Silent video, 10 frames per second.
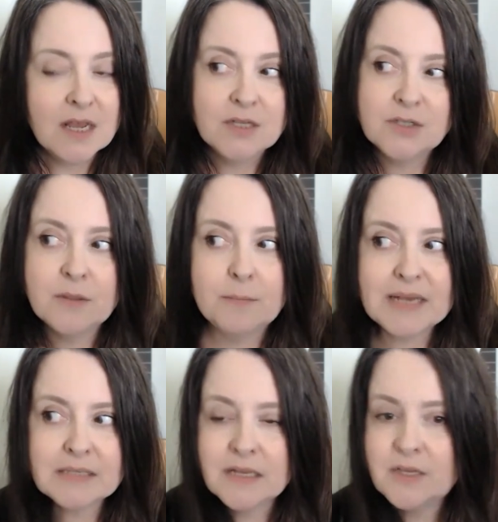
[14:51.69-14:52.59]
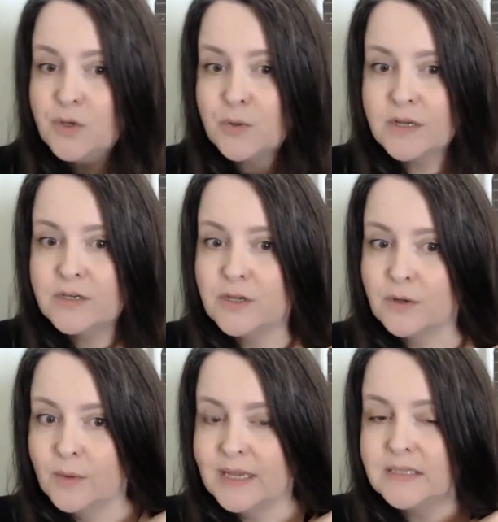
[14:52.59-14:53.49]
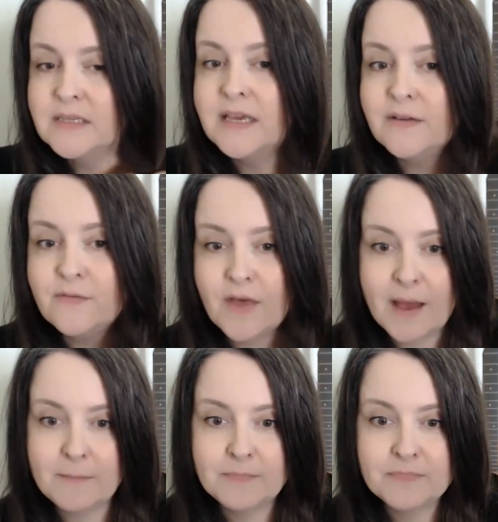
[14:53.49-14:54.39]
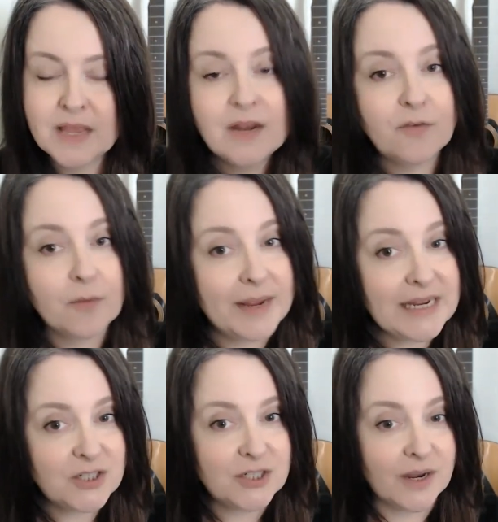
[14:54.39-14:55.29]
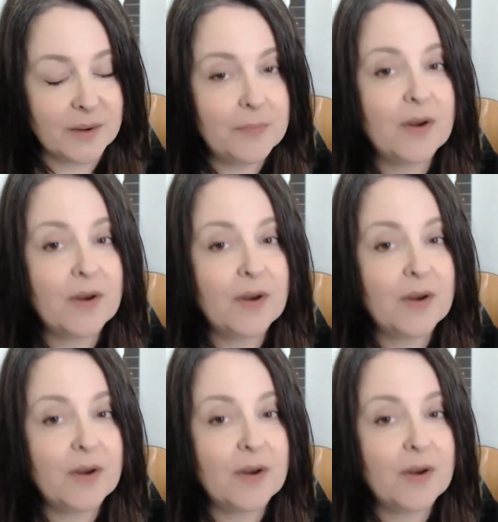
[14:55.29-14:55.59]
So the best thing you can do is give them information,